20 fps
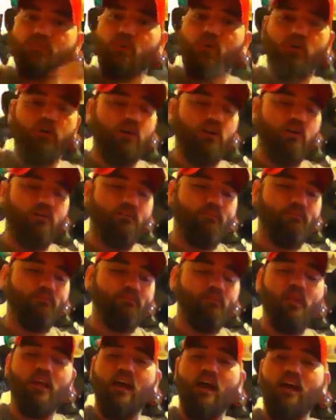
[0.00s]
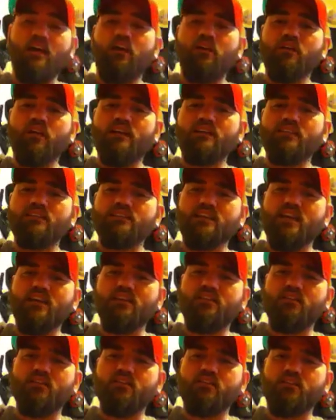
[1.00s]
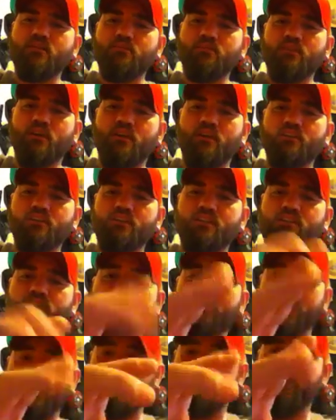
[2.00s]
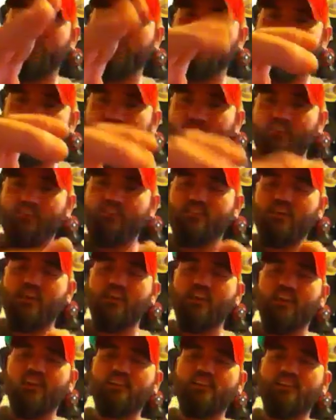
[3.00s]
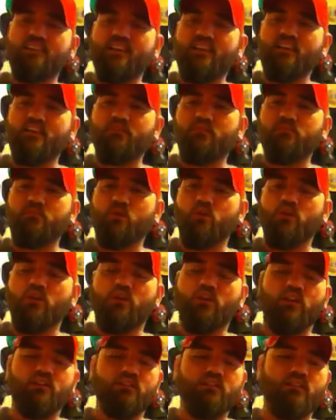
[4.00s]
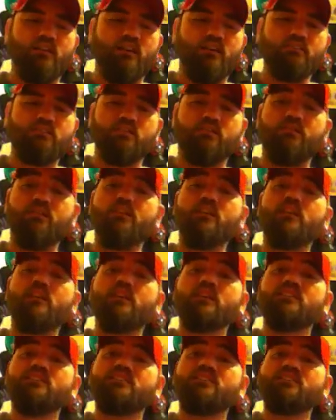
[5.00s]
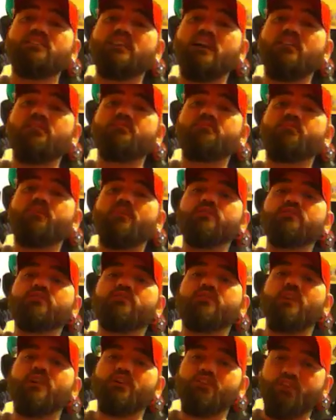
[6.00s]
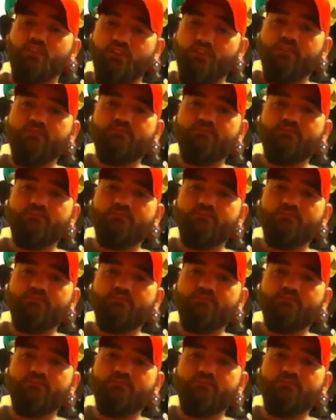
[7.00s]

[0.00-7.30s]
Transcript: Or, I don't like to say the terminology self-defense. I like to think of it more along the lines of self-preservation,